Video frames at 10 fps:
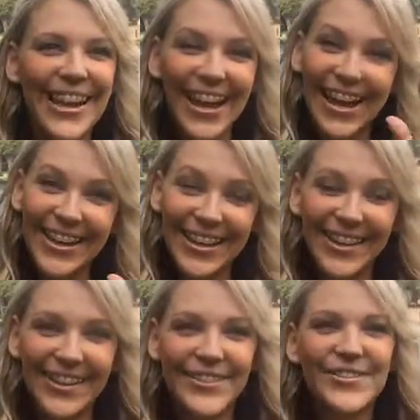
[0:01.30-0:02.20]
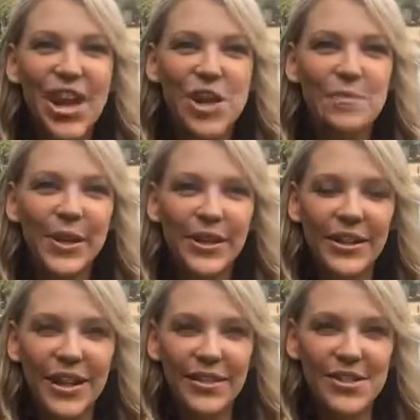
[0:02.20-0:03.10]
Hey y'all, I'm here
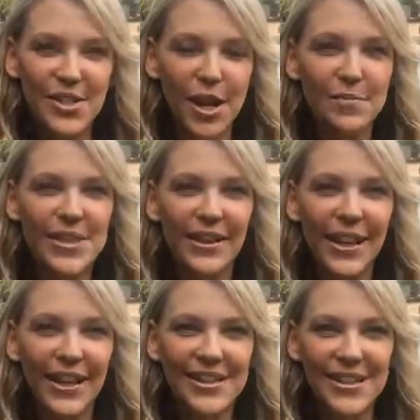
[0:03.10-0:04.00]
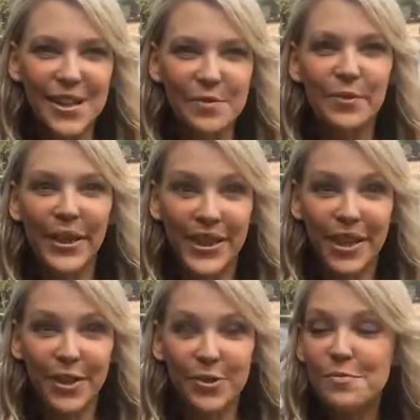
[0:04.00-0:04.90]
at the shops at Legacy in Plano,